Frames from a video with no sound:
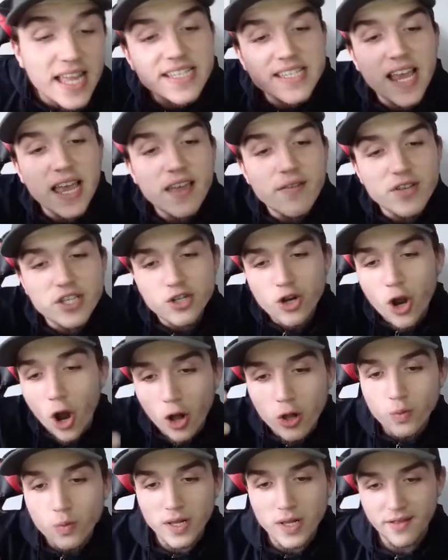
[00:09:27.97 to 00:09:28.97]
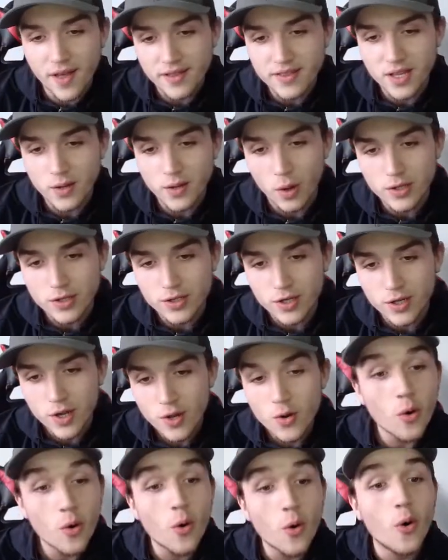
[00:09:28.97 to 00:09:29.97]
say if it's Colwill that they want,
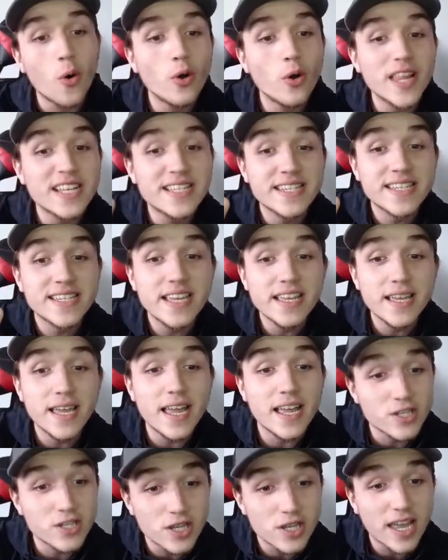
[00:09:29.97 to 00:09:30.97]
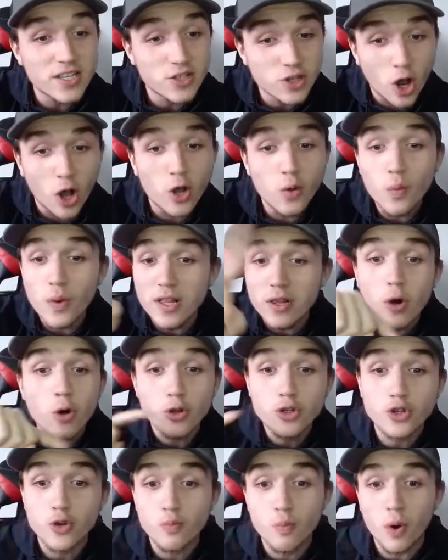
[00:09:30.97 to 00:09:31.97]
or let's say it's Colwill
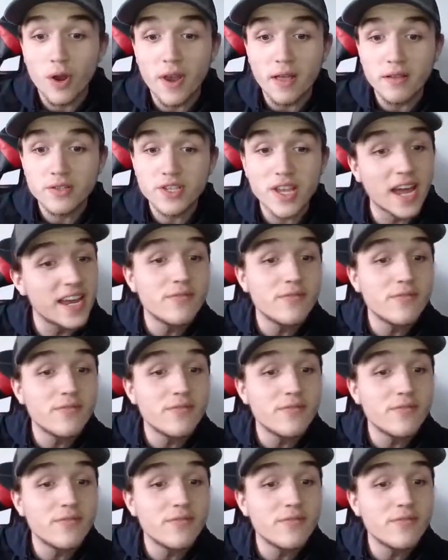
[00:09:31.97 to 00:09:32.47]
or someone else,